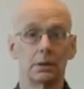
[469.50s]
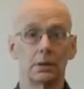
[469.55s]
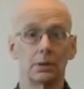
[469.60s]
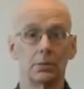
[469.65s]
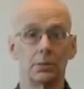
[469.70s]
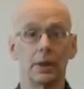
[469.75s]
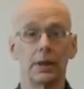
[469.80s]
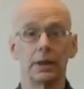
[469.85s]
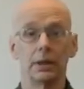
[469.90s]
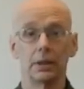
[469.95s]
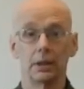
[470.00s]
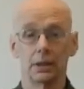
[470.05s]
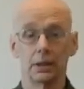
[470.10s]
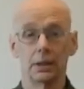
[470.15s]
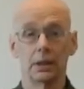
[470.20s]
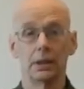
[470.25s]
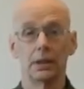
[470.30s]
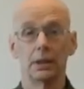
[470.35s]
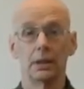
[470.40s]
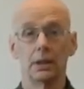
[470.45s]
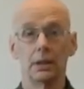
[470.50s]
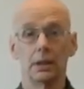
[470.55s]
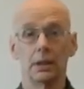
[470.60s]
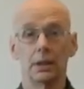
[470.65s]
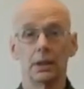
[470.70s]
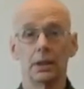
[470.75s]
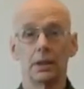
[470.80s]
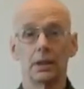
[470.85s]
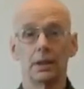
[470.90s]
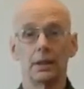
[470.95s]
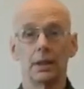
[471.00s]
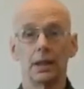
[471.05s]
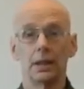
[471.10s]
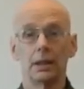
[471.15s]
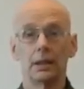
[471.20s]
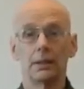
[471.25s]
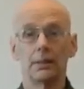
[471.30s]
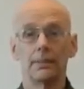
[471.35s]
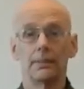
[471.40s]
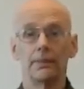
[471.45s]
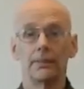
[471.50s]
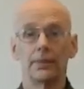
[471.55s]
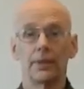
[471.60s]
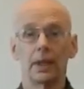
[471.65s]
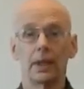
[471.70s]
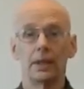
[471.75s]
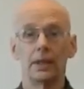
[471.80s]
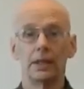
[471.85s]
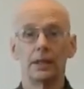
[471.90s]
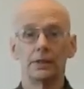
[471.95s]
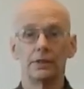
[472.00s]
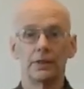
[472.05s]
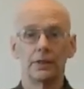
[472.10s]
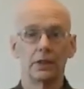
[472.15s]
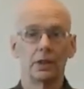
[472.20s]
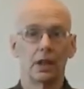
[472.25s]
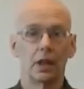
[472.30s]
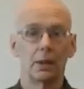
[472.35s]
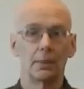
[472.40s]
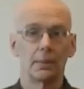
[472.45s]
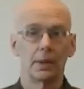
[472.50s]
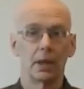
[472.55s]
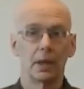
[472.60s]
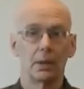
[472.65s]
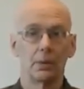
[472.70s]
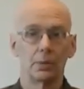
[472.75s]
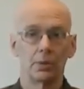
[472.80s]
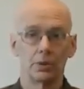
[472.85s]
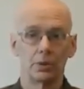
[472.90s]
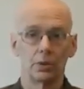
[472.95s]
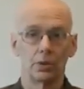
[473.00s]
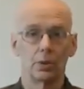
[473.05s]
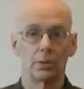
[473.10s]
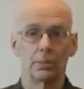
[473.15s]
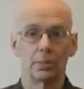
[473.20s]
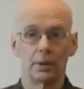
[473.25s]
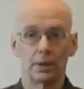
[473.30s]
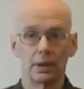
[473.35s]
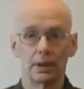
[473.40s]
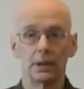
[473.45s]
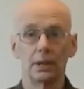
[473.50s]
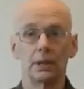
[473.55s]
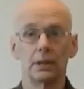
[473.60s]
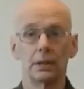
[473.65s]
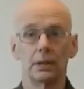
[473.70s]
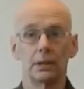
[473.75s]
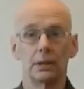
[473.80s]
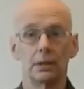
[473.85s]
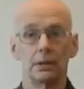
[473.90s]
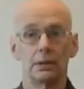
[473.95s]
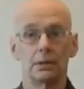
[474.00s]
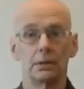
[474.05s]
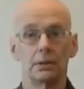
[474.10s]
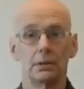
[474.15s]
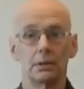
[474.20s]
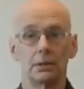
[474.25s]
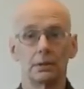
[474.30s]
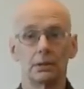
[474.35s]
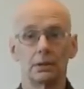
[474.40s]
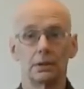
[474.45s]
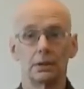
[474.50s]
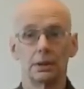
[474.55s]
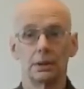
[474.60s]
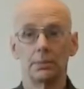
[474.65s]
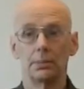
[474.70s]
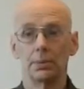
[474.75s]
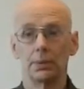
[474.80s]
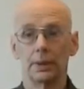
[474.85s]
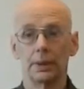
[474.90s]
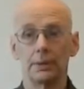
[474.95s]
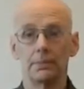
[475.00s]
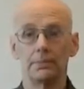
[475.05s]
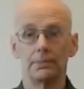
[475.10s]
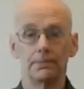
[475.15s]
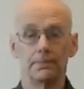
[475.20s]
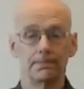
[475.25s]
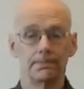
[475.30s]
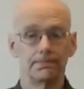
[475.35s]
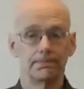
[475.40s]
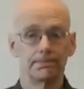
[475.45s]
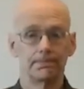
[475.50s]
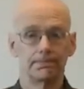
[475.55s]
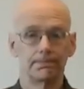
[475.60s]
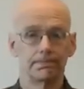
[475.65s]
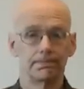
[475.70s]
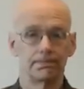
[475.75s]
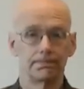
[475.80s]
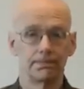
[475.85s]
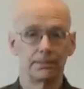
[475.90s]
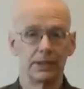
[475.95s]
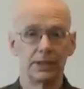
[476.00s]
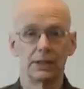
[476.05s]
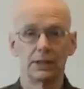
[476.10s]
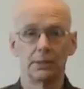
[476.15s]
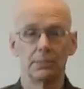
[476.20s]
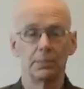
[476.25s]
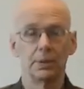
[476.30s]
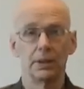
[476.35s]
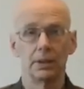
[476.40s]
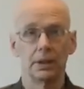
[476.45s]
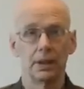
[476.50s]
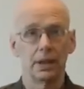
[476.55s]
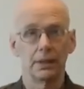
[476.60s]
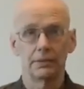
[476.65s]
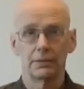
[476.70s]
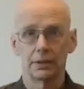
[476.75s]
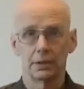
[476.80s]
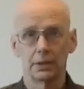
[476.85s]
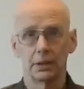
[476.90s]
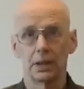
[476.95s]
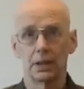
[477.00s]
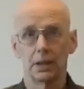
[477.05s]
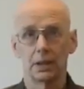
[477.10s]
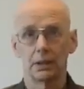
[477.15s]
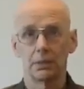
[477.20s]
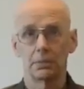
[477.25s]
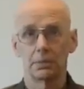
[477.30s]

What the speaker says: regularly, then these phenomena will normally simply disappear after a time.